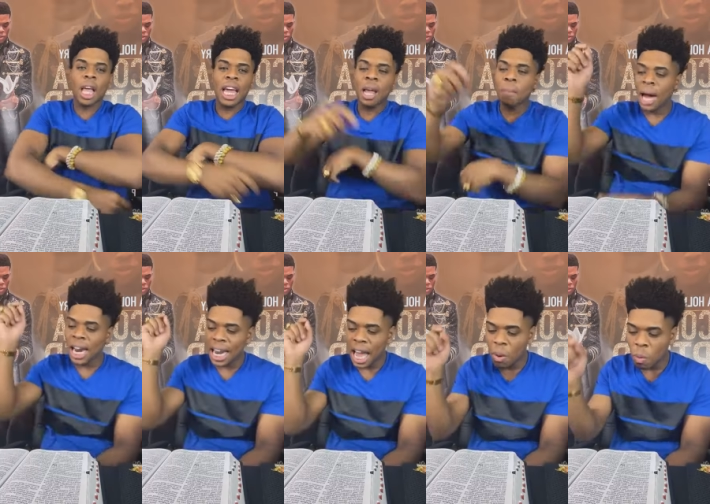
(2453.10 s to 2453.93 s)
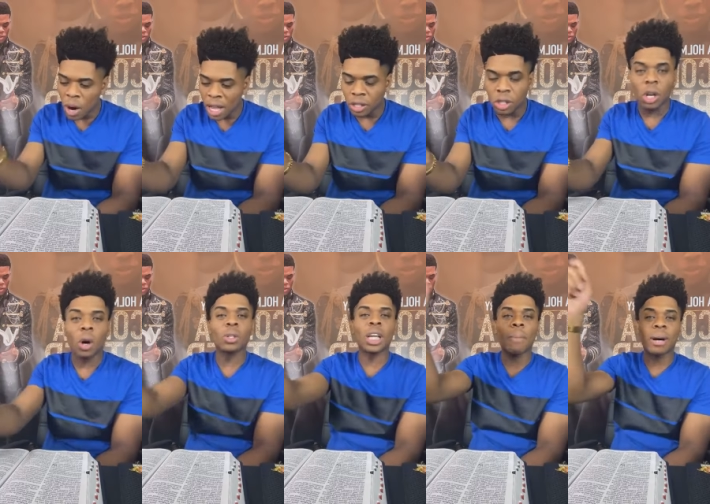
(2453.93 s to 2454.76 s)
Anybody that wins
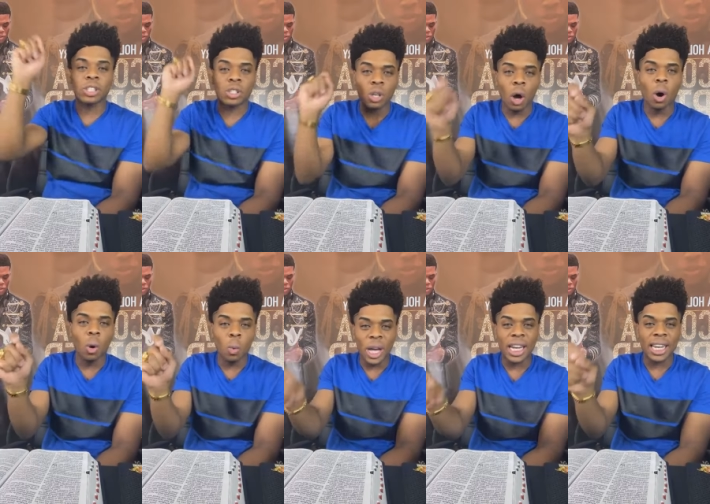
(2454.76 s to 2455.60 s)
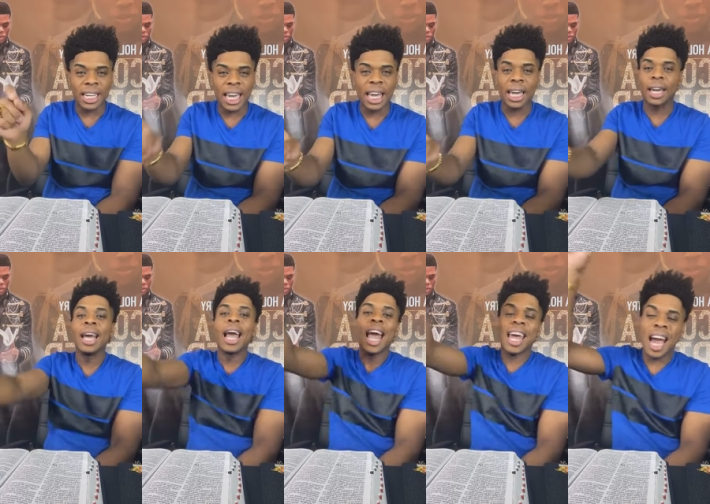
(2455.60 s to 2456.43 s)
souls, I'm a soul winning king
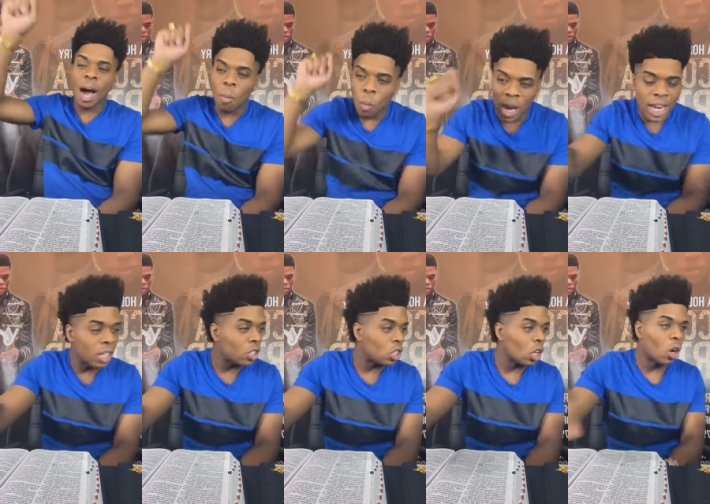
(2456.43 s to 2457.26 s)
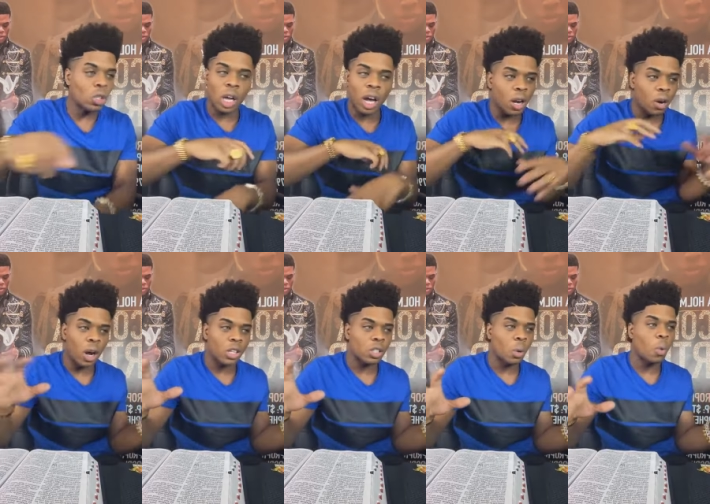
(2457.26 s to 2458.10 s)
and I'm winning souls all
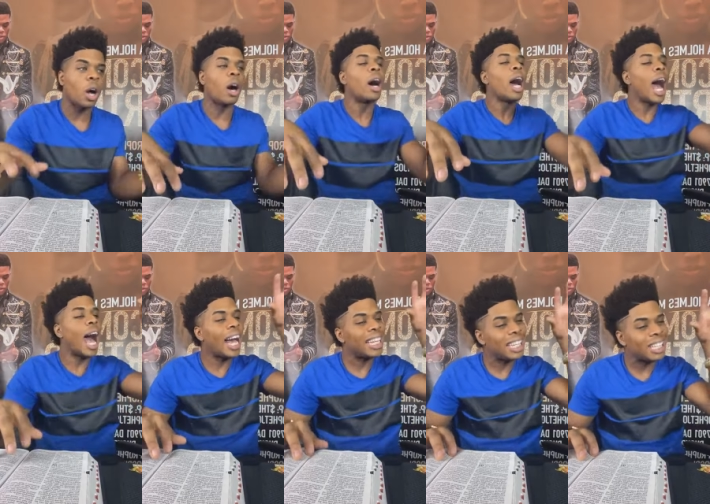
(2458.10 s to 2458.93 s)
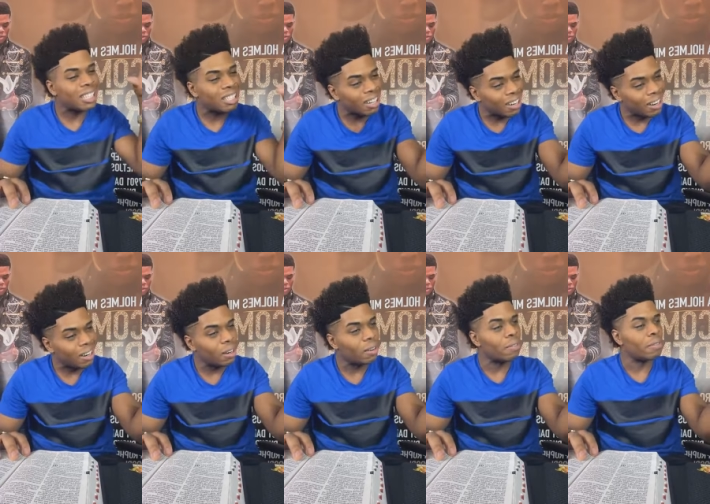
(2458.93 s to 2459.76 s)
across the world. I
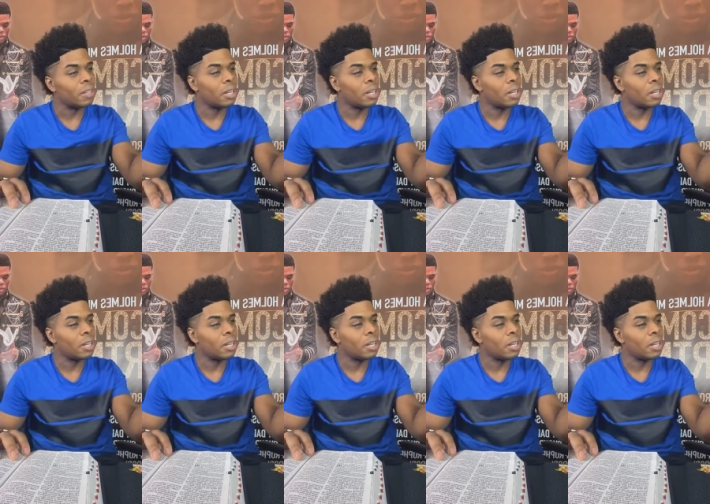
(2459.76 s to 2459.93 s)
deserve.